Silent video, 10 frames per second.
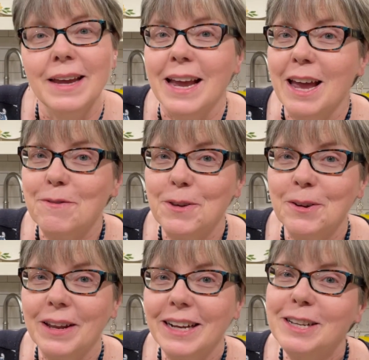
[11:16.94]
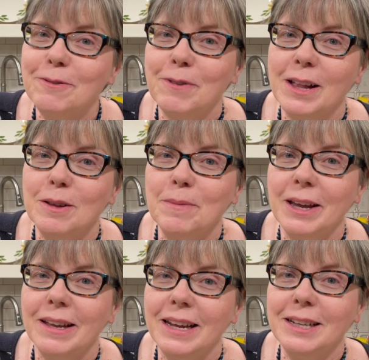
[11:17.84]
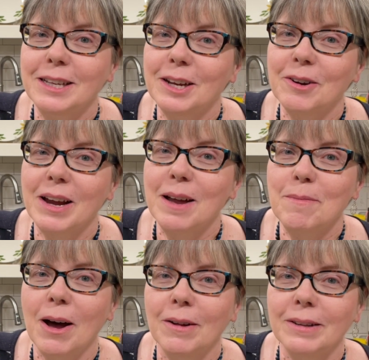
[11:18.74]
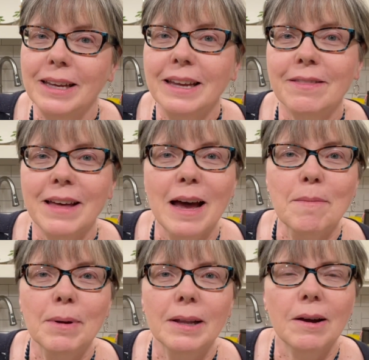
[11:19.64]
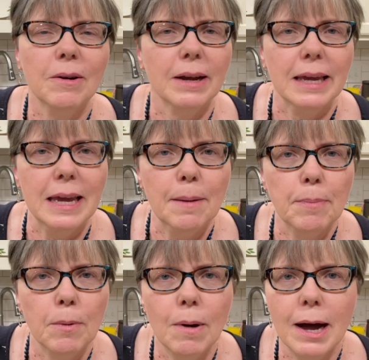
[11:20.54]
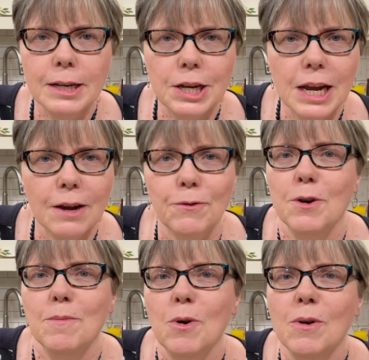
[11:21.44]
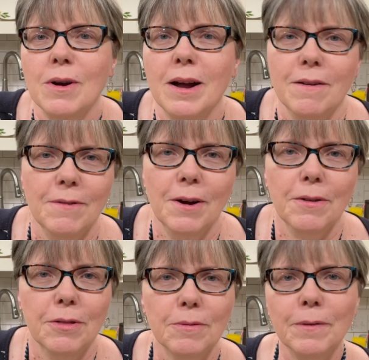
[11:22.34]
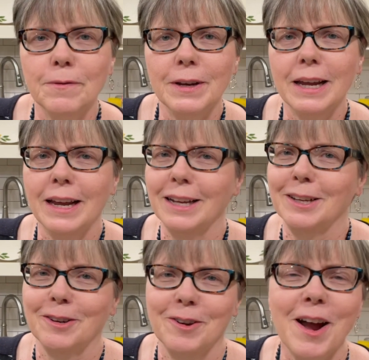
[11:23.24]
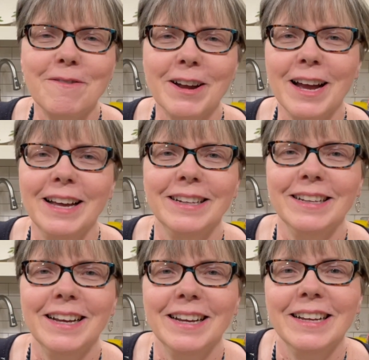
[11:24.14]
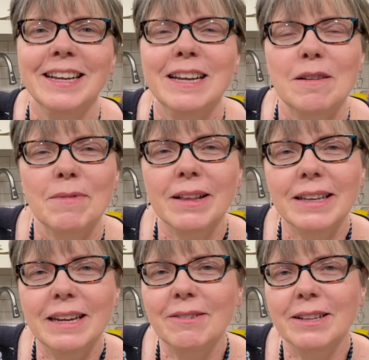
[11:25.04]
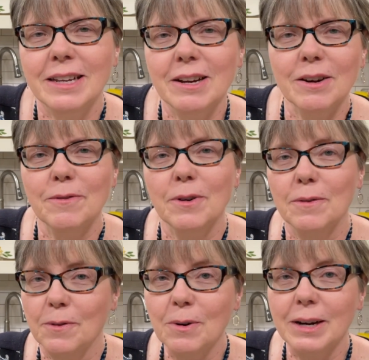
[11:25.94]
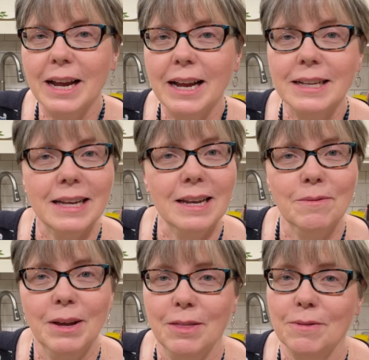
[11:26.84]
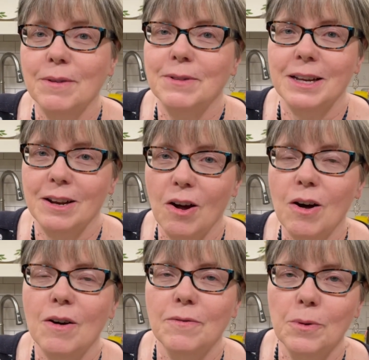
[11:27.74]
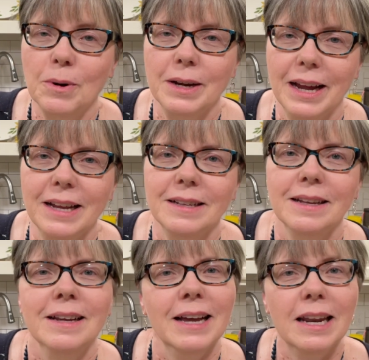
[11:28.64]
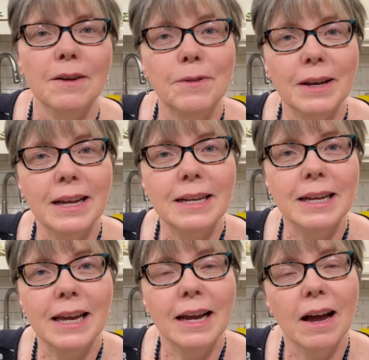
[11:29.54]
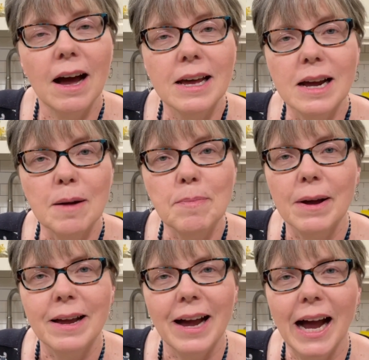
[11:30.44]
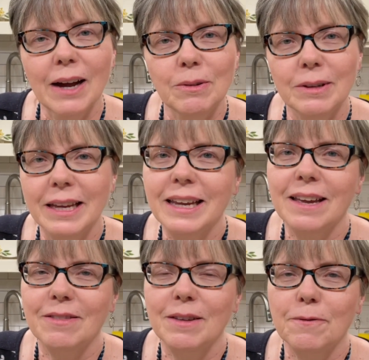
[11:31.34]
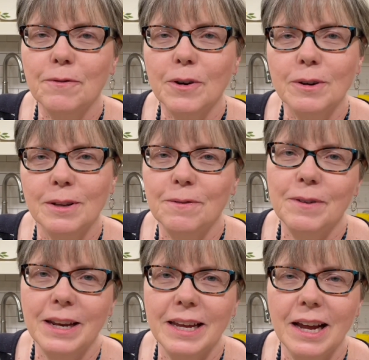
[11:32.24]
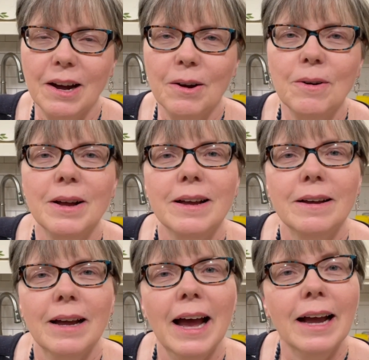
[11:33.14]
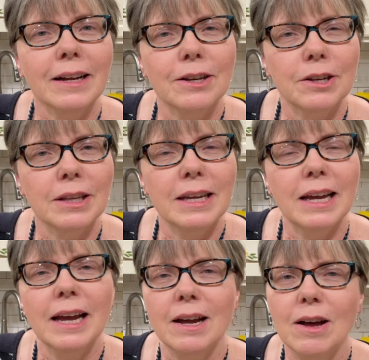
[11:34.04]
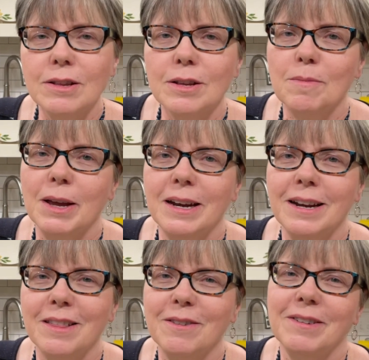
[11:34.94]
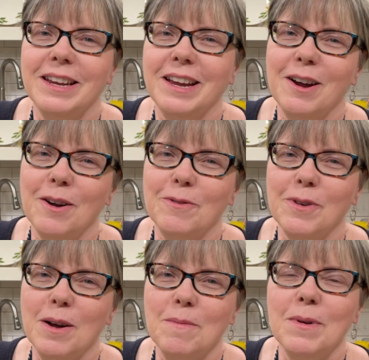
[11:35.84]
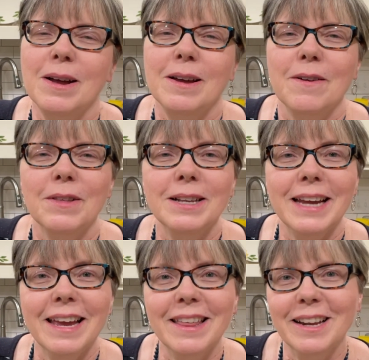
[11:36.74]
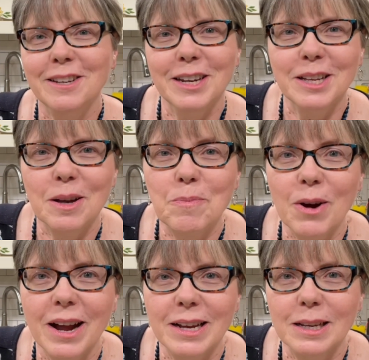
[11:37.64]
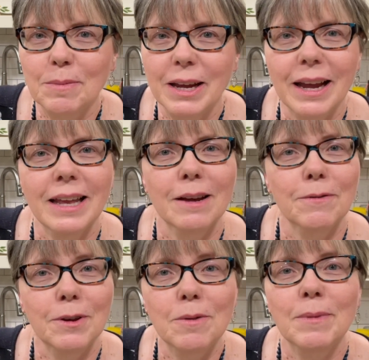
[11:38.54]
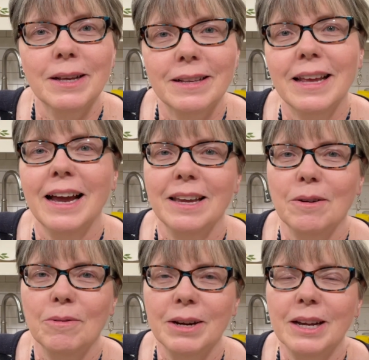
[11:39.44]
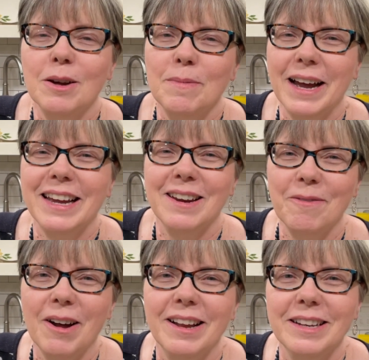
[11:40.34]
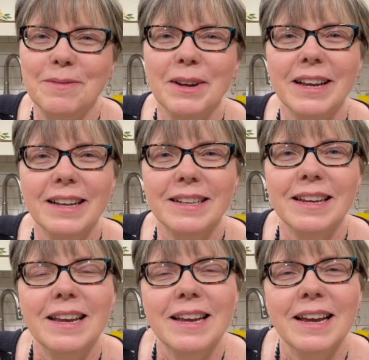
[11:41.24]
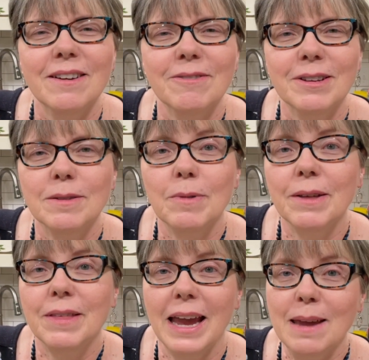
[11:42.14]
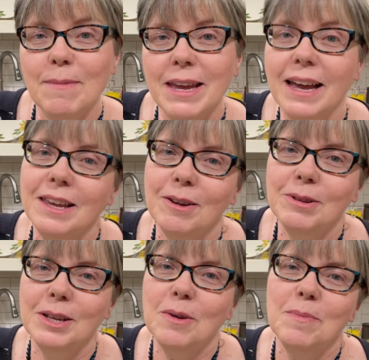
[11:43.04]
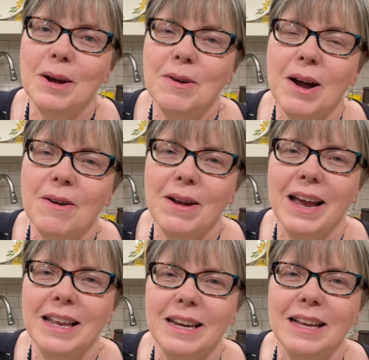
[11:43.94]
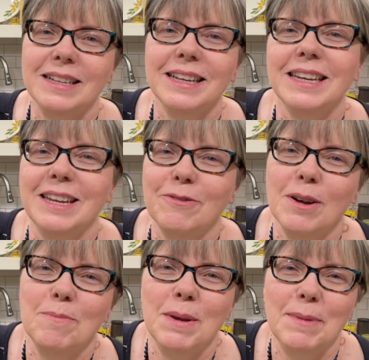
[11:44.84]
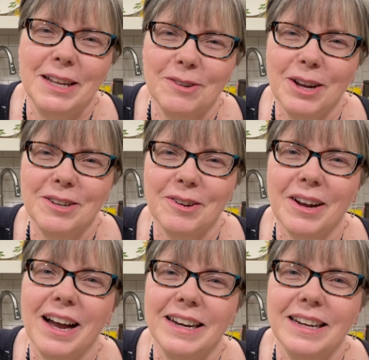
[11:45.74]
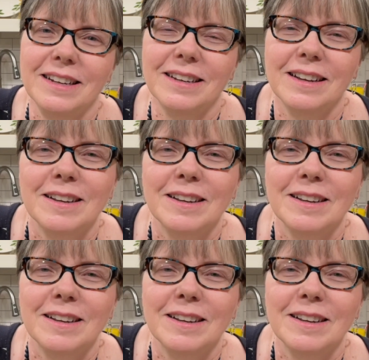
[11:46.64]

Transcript: If you'd like to follow me on Instagram, I'll link that below. Keep watching for more of our thrifting extravaganza. Melody was here for four days and we thrifted all four days. And if you need to get caught up, I'll link the first video. Actually, I also made another video from the day that she surprised me. And if you missed that, you'll want to go back and watch because it was with Amy at YoSoBoho and Cindy from Mimi's Treasure Cottage.